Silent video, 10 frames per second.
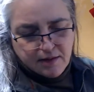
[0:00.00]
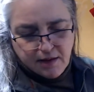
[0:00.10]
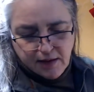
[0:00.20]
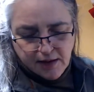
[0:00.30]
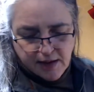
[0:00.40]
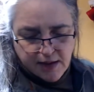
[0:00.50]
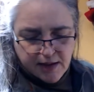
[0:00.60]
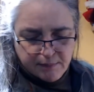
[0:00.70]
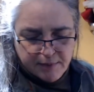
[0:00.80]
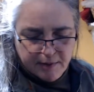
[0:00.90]
I can't
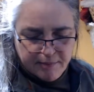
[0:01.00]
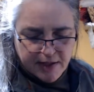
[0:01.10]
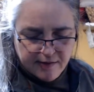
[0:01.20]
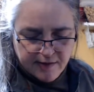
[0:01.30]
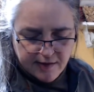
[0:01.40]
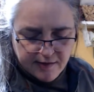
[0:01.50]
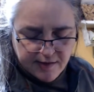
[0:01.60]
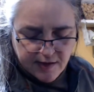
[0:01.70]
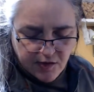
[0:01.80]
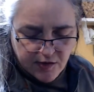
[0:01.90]
get my basting
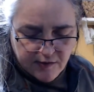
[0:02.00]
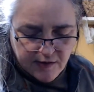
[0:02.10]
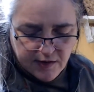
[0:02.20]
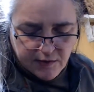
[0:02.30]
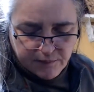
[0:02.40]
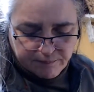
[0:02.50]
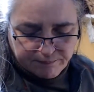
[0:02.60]
stitches out.